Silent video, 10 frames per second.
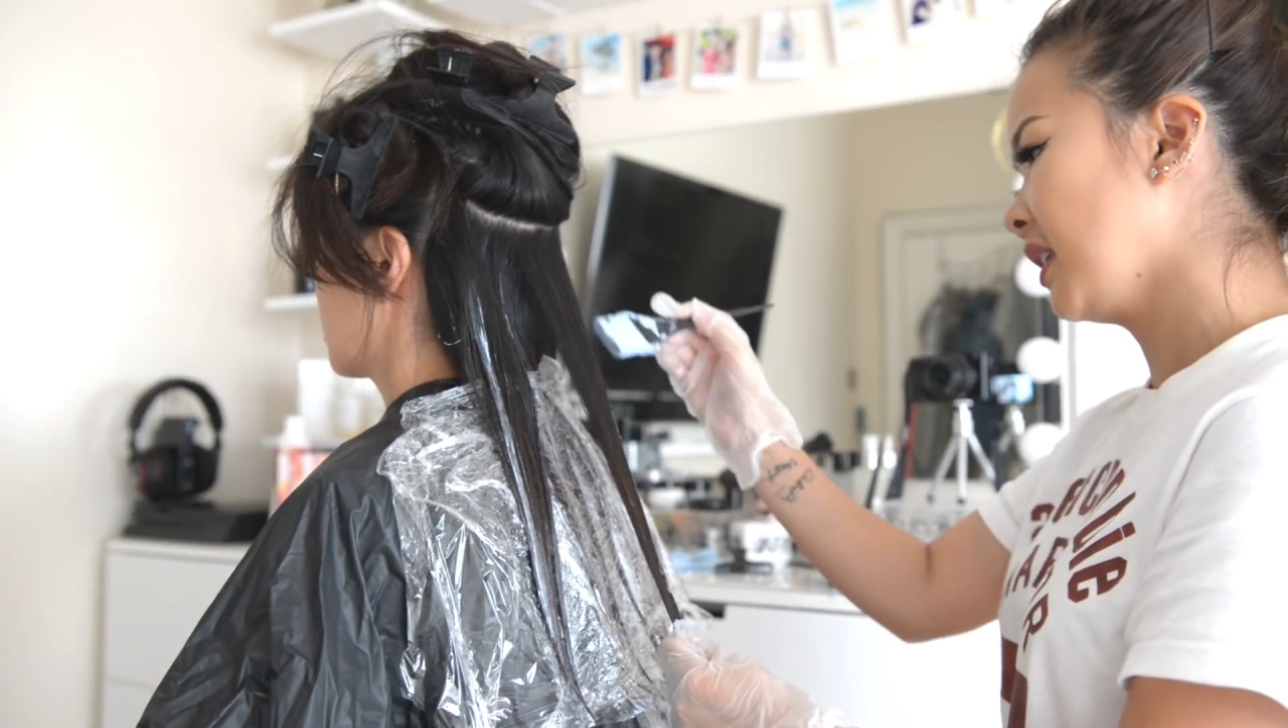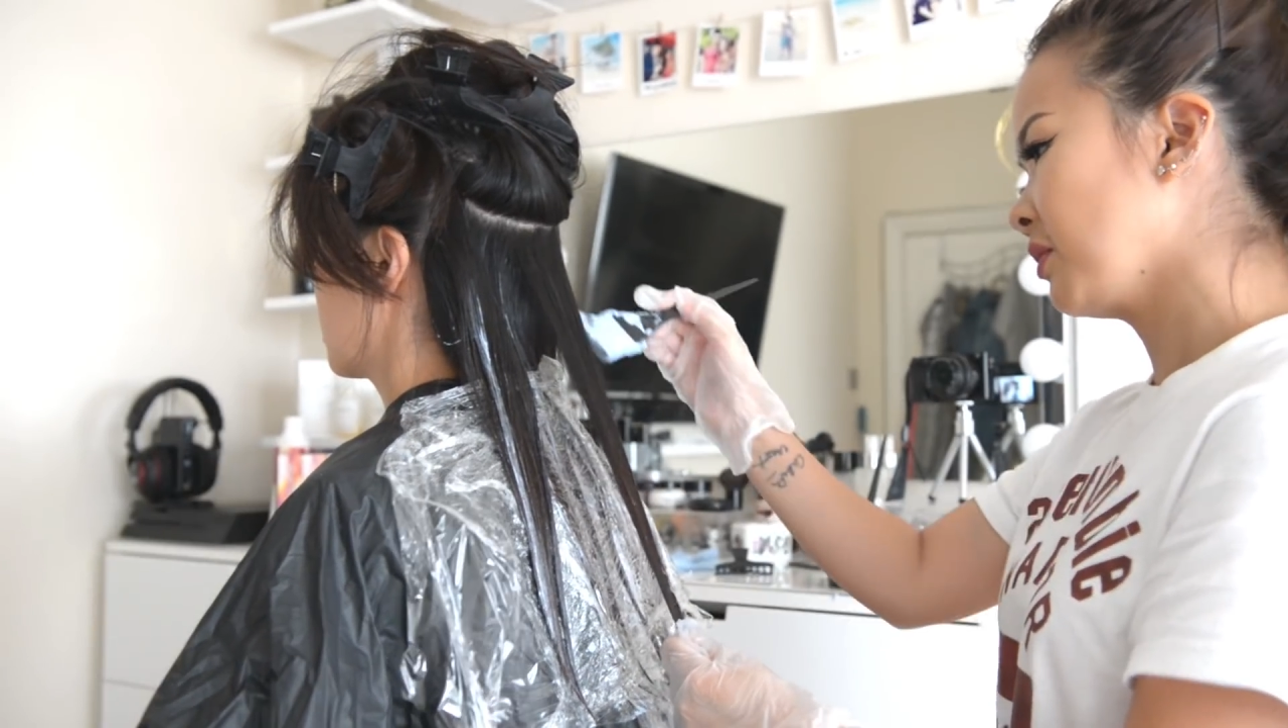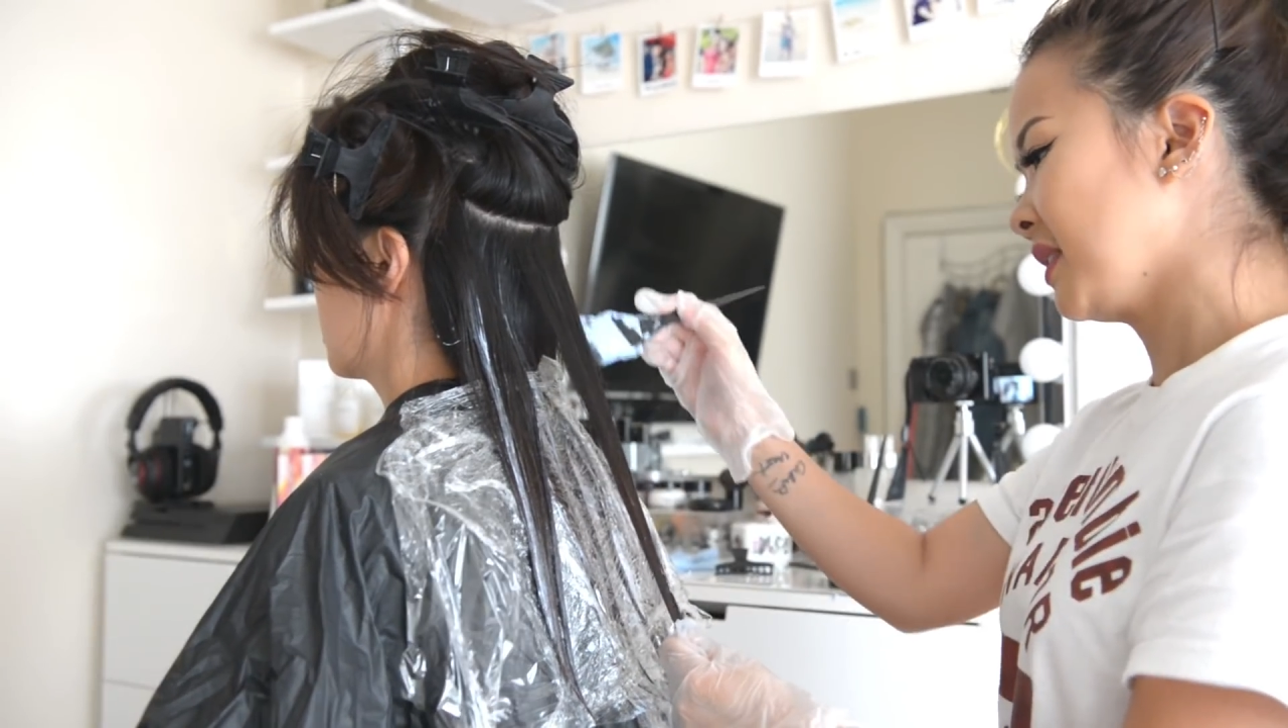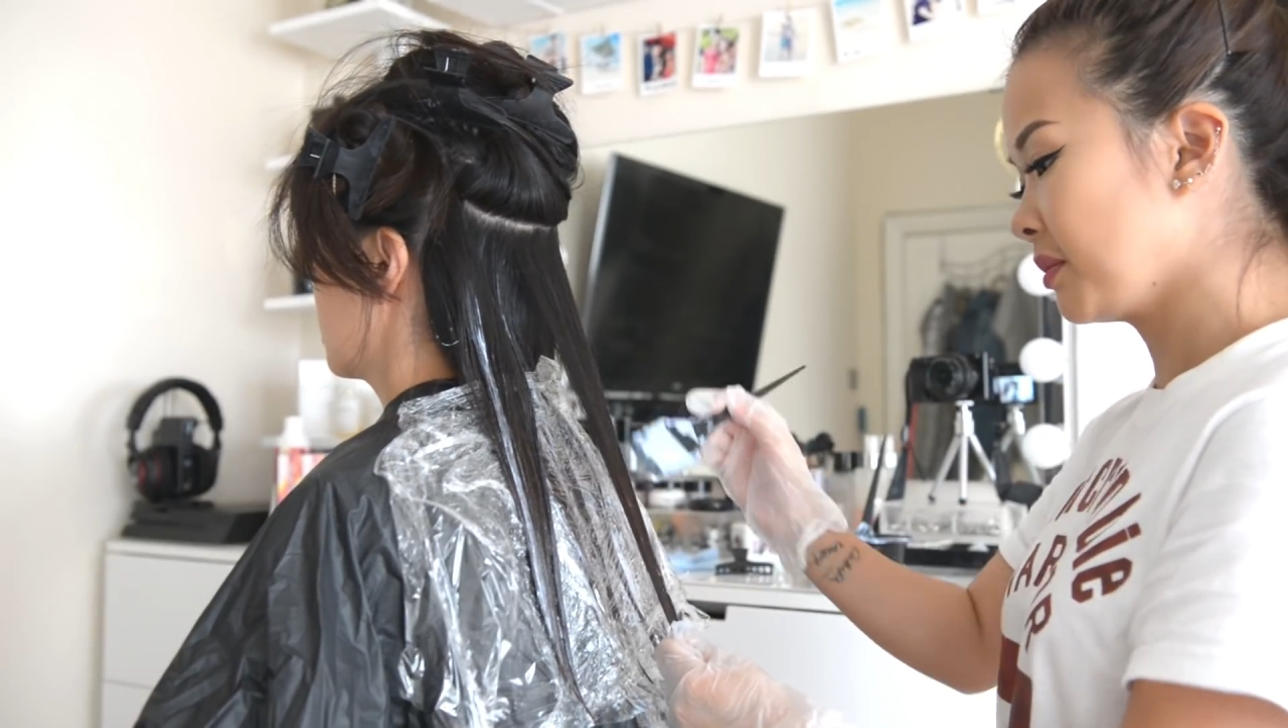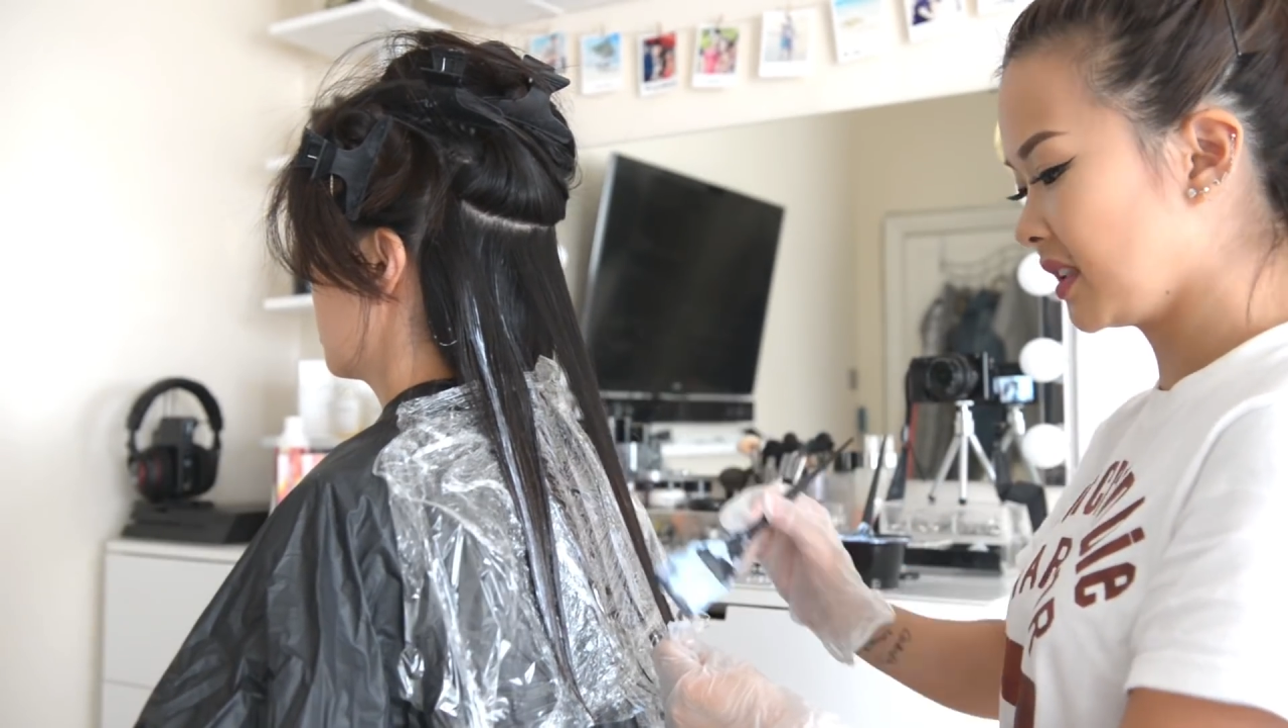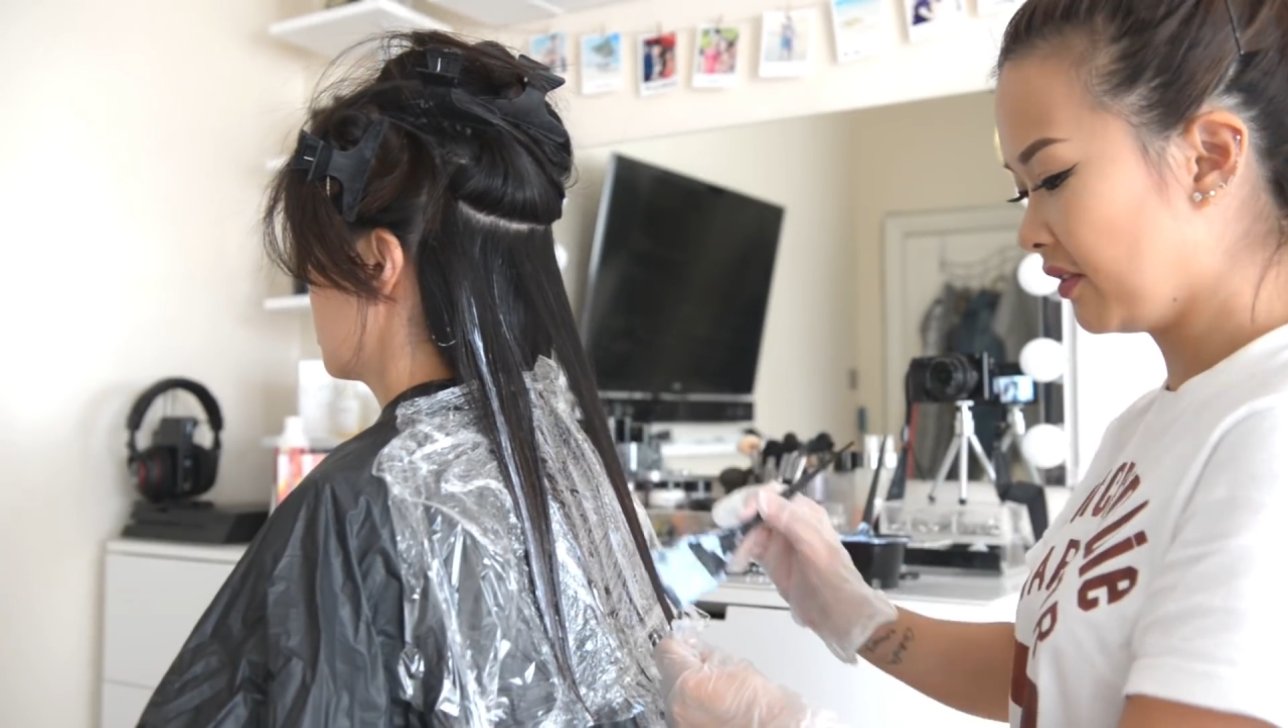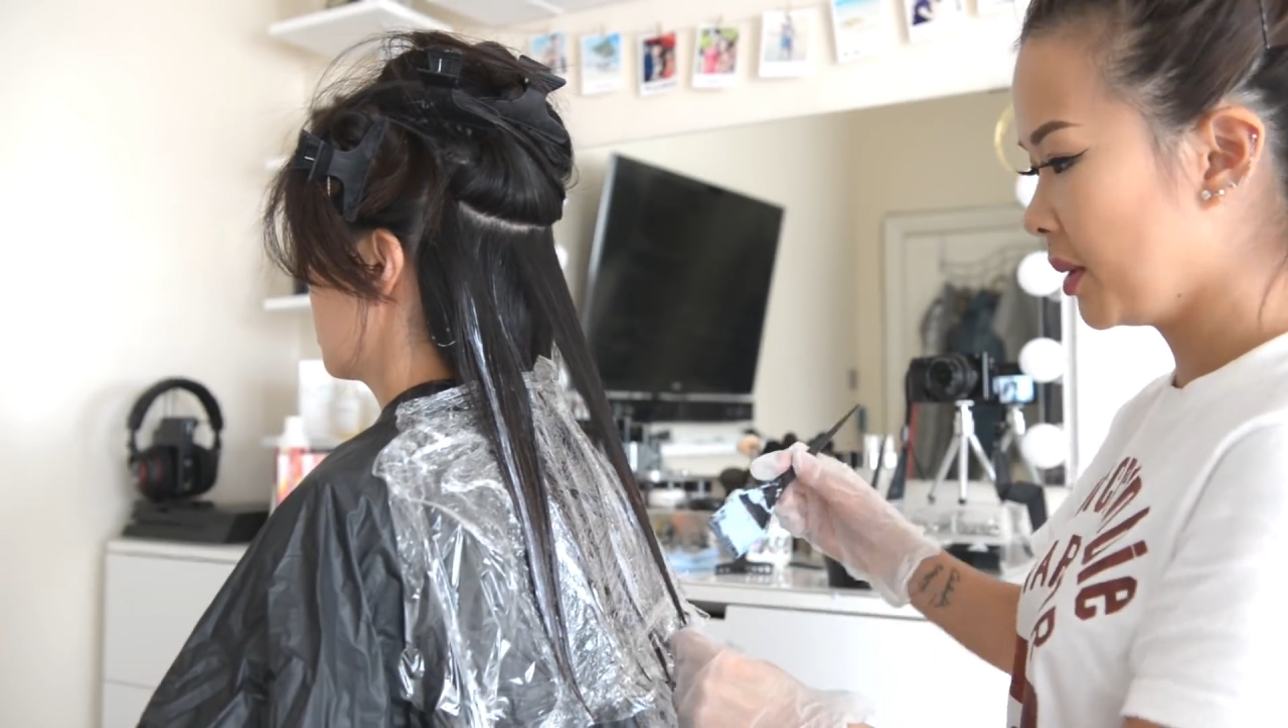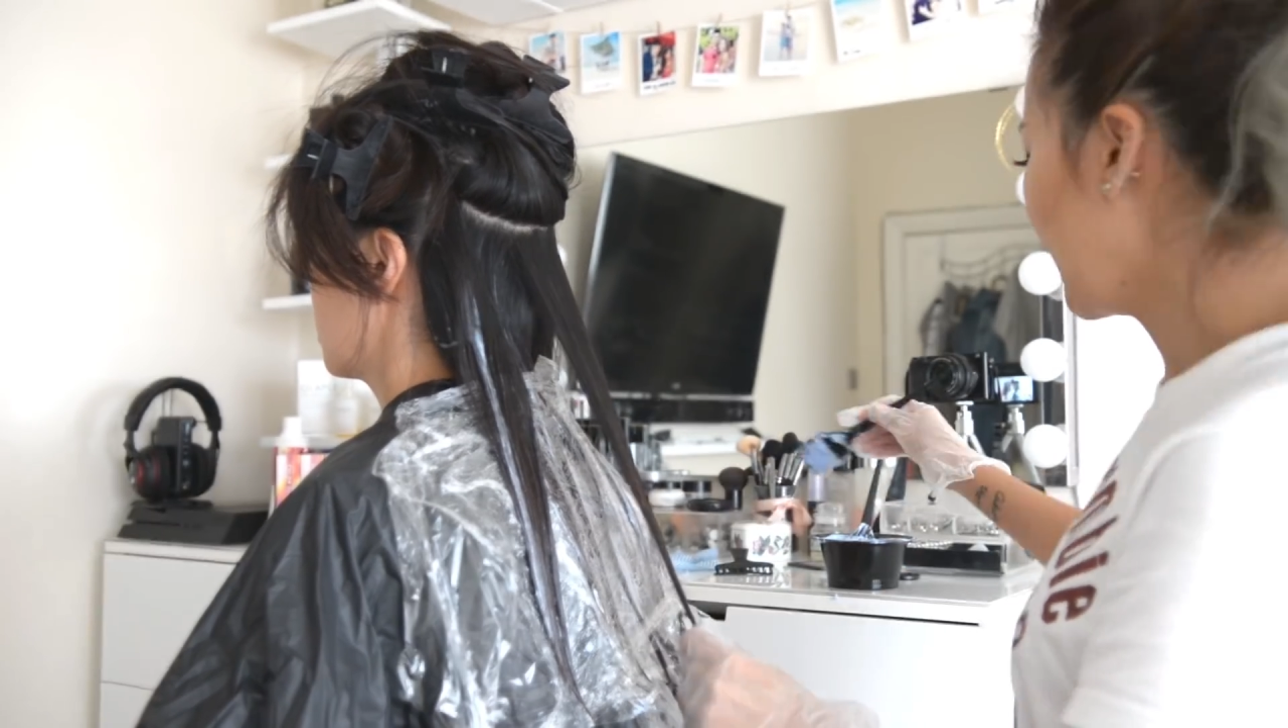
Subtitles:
throughout each